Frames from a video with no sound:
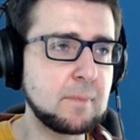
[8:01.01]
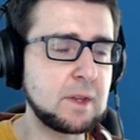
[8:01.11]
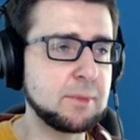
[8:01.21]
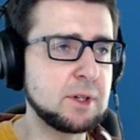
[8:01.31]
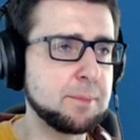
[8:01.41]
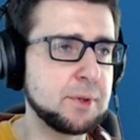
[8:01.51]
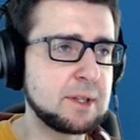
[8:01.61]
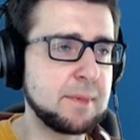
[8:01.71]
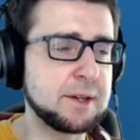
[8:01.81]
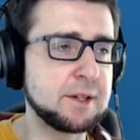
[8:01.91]
I'm gonna put
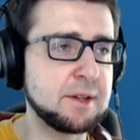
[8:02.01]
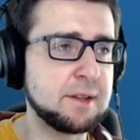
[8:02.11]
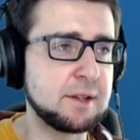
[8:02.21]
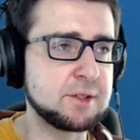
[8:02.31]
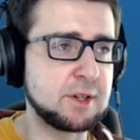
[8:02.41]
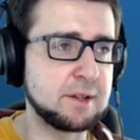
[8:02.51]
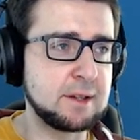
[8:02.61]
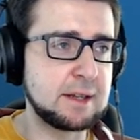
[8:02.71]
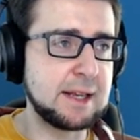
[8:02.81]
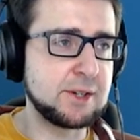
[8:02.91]
them underneath each other, and
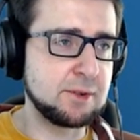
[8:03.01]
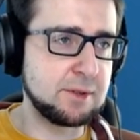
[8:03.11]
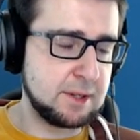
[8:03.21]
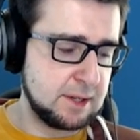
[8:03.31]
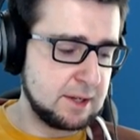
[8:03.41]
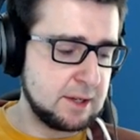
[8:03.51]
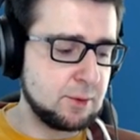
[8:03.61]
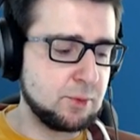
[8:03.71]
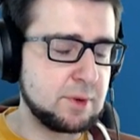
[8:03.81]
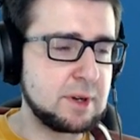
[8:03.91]
then later on,
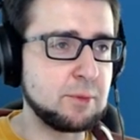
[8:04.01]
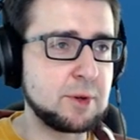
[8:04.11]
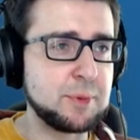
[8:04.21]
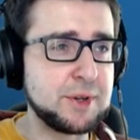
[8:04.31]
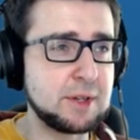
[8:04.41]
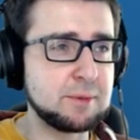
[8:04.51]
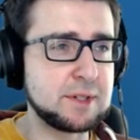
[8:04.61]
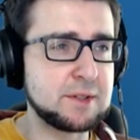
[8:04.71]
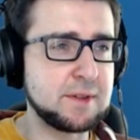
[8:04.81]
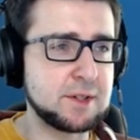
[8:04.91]
when when we're done with
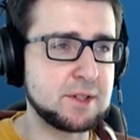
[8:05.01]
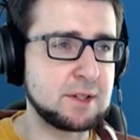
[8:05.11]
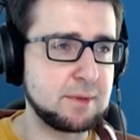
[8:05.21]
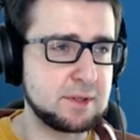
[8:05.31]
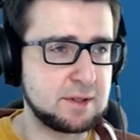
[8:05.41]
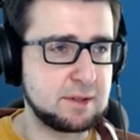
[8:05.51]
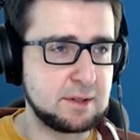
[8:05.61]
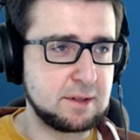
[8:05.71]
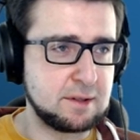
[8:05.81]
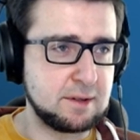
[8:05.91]
this function, I'm just
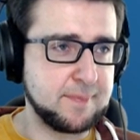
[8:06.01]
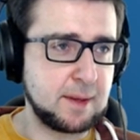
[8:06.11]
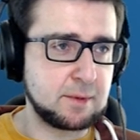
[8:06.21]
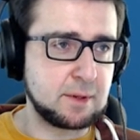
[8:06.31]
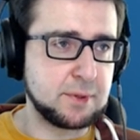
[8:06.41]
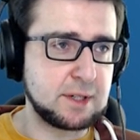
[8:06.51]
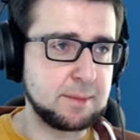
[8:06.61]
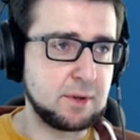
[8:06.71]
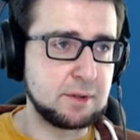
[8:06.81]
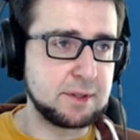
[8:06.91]
gonna um, I'm gonna put
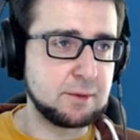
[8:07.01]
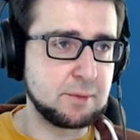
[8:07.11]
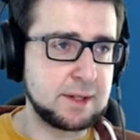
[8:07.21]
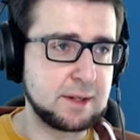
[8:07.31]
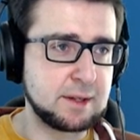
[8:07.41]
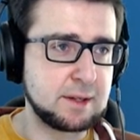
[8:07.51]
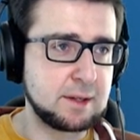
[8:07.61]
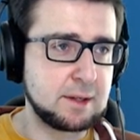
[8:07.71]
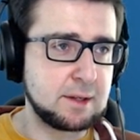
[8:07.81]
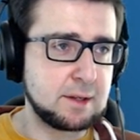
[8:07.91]
them all in one
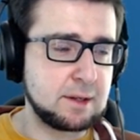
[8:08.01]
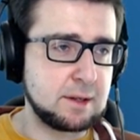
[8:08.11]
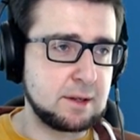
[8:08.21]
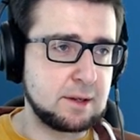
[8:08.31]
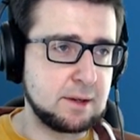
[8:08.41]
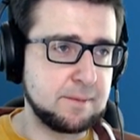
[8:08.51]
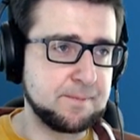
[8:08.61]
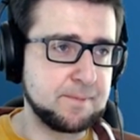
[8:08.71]
uh,